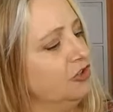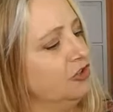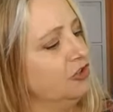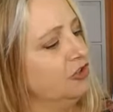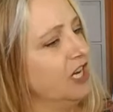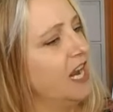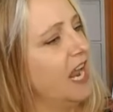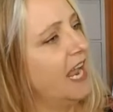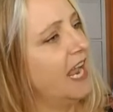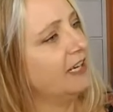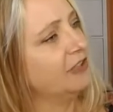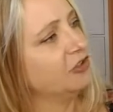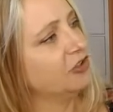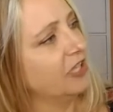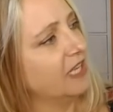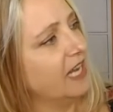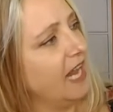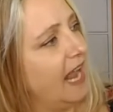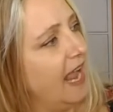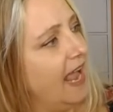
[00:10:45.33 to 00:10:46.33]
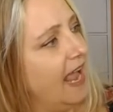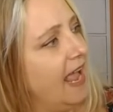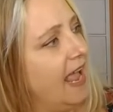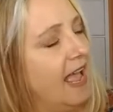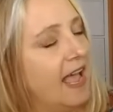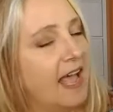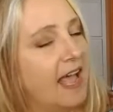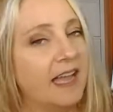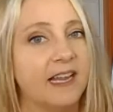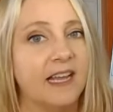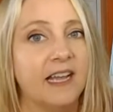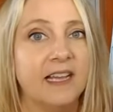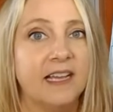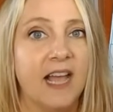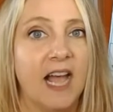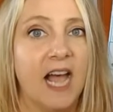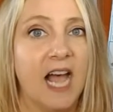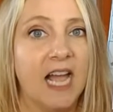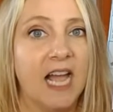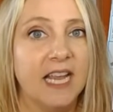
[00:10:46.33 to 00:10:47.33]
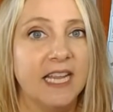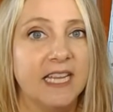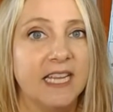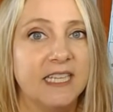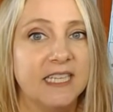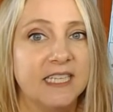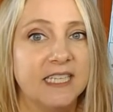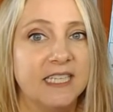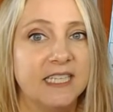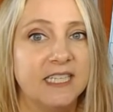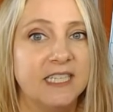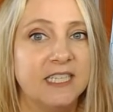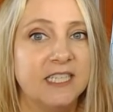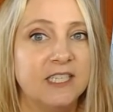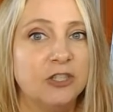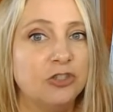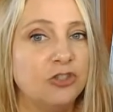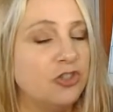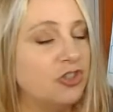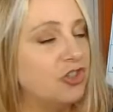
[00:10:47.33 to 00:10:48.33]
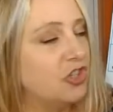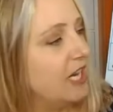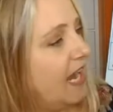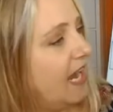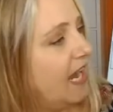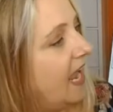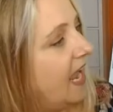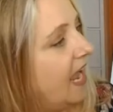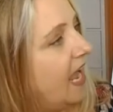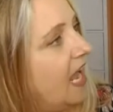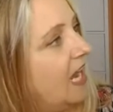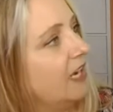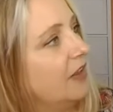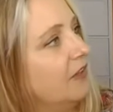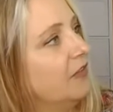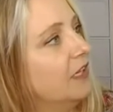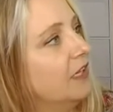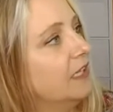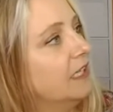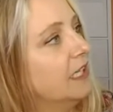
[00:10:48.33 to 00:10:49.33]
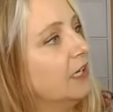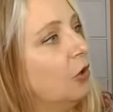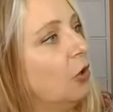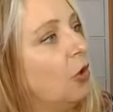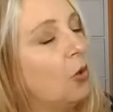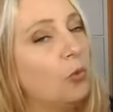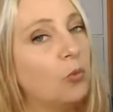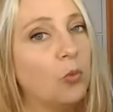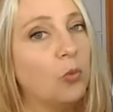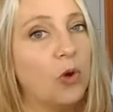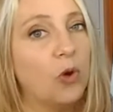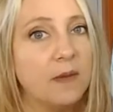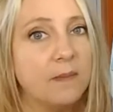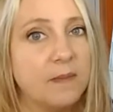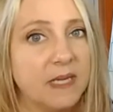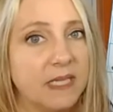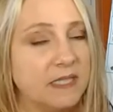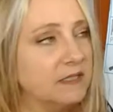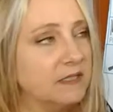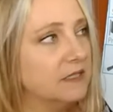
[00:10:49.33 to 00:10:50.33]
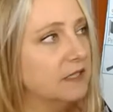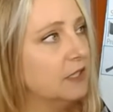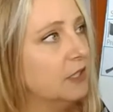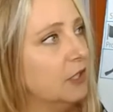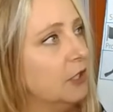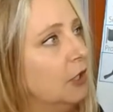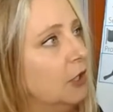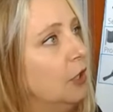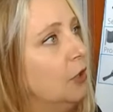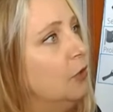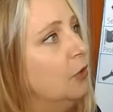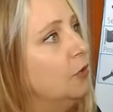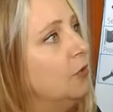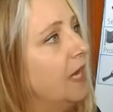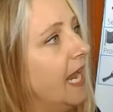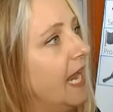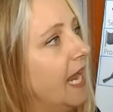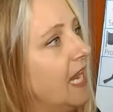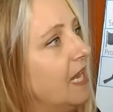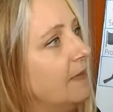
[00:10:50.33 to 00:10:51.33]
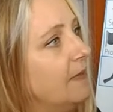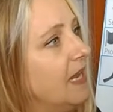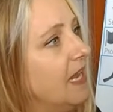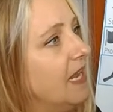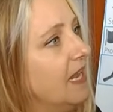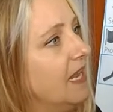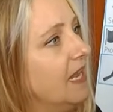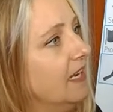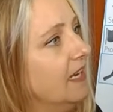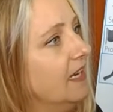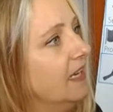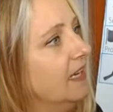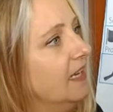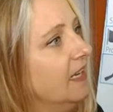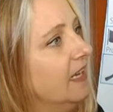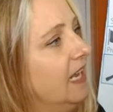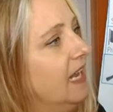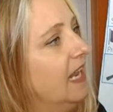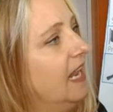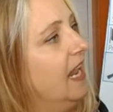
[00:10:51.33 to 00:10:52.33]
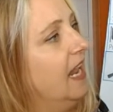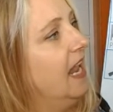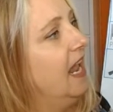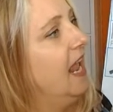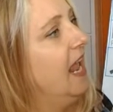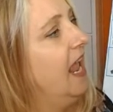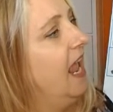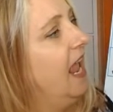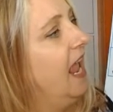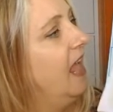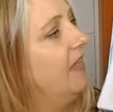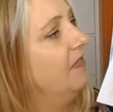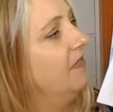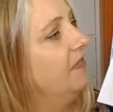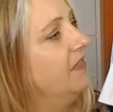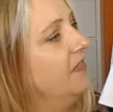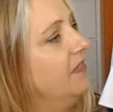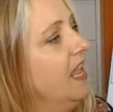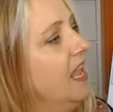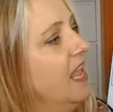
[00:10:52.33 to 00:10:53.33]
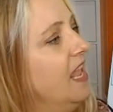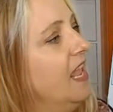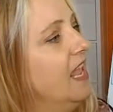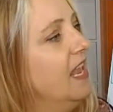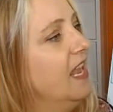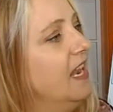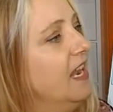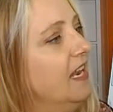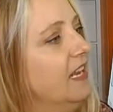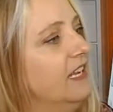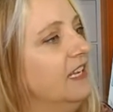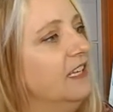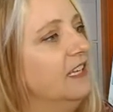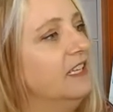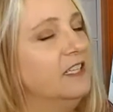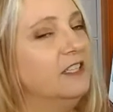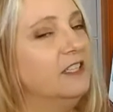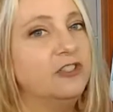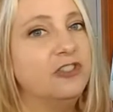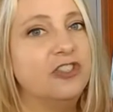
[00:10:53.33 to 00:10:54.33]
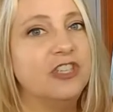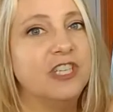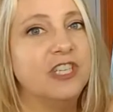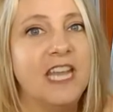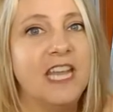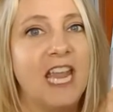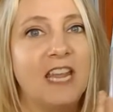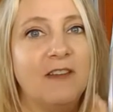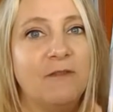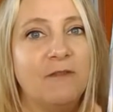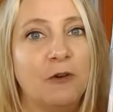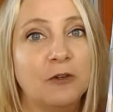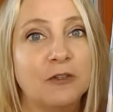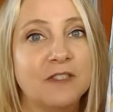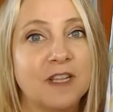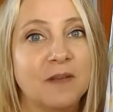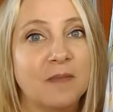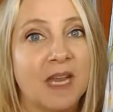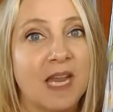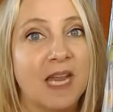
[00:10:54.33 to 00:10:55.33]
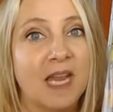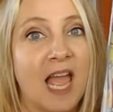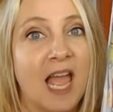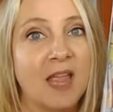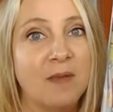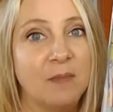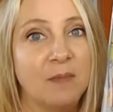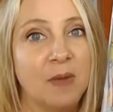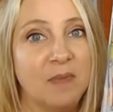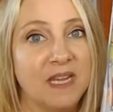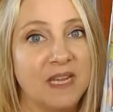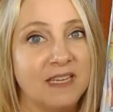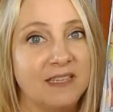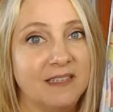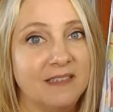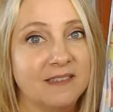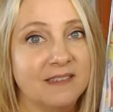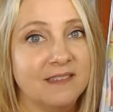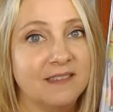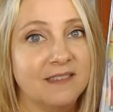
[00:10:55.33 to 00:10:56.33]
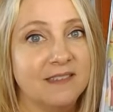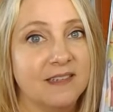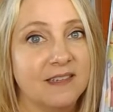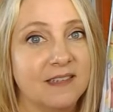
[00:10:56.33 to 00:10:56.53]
She actually had a guide. She had the little woman who came in, and then she gave her some lima beans.